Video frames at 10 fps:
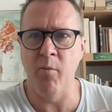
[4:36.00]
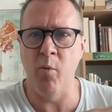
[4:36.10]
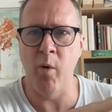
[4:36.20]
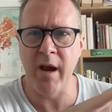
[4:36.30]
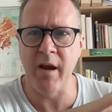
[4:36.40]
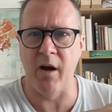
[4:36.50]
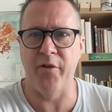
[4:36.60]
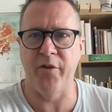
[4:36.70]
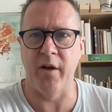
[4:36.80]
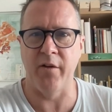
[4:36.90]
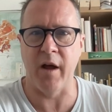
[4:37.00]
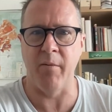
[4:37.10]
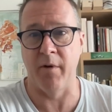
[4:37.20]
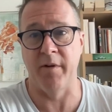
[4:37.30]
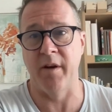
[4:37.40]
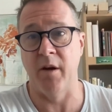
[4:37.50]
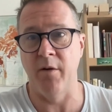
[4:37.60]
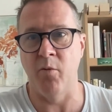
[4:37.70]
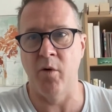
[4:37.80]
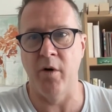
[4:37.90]
Wyngarde turns up, I didn't know
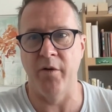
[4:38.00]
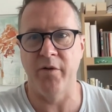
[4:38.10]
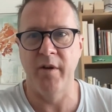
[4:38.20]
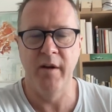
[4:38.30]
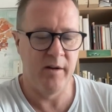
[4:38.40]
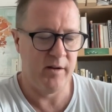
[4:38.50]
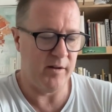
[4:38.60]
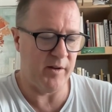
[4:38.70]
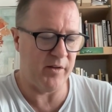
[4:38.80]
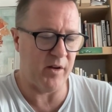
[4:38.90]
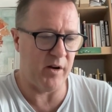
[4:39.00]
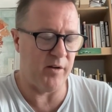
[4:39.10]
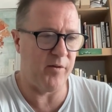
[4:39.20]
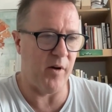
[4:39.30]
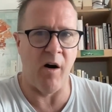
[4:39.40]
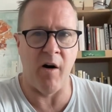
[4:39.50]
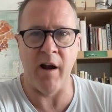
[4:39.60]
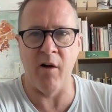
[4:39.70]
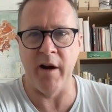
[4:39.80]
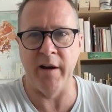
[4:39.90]
who he was, this kind of
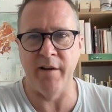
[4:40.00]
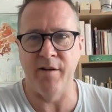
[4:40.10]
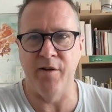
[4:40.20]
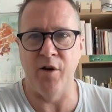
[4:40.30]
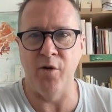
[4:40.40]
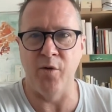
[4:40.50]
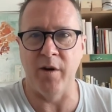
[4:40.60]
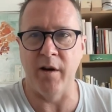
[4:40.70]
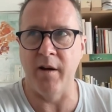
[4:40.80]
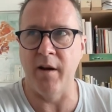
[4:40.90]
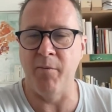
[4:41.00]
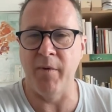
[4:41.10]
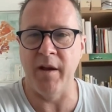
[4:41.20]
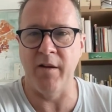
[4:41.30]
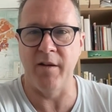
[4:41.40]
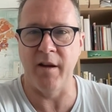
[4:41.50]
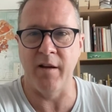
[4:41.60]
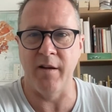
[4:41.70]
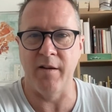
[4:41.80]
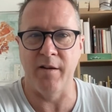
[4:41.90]
eyeliner dude
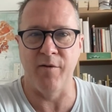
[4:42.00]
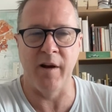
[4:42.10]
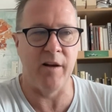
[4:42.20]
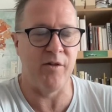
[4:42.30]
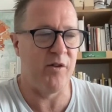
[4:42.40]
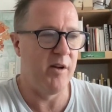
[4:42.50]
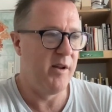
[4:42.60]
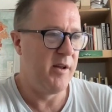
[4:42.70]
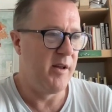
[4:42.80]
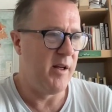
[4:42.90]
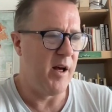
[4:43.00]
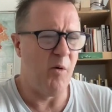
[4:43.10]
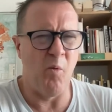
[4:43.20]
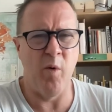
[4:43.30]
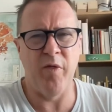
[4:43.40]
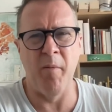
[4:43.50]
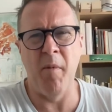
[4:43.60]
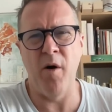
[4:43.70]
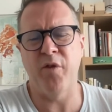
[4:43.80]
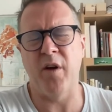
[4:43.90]
in the village with the
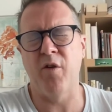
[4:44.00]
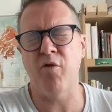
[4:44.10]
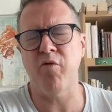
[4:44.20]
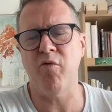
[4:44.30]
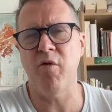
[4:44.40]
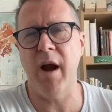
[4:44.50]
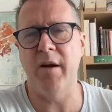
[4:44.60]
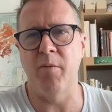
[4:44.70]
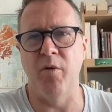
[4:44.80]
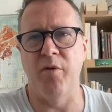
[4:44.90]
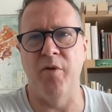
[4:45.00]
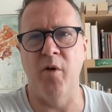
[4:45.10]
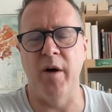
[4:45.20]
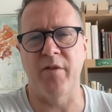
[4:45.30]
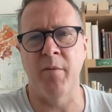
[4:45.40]
most incredible voice.